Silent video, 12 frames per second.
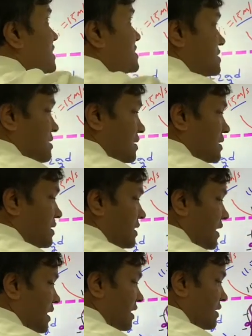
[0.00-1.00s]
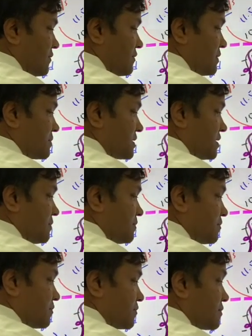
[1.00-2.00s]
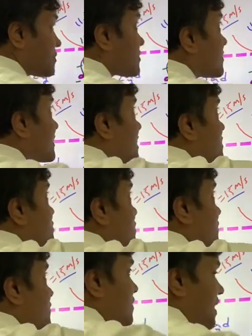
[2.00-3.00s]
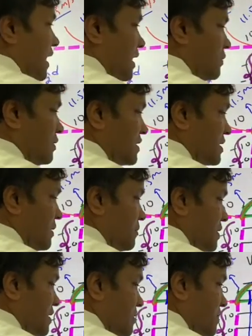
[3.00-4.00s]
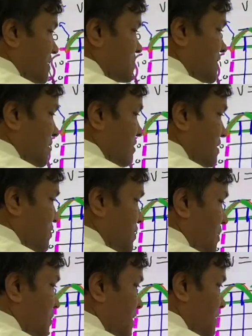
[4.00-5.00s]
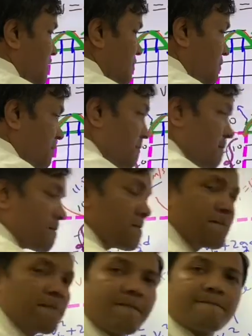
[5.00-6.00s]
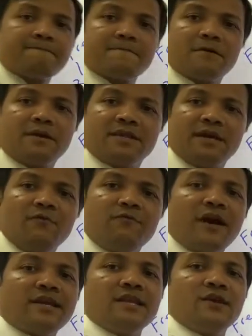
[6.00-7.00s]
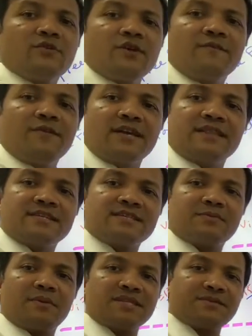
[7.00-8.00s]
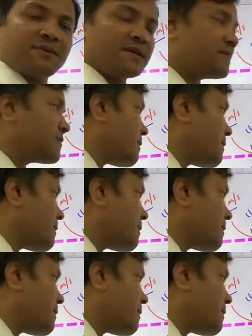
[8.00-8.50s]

is negative 50 so if you calculate them you get 73 meter okay now finally we're going to find the displacement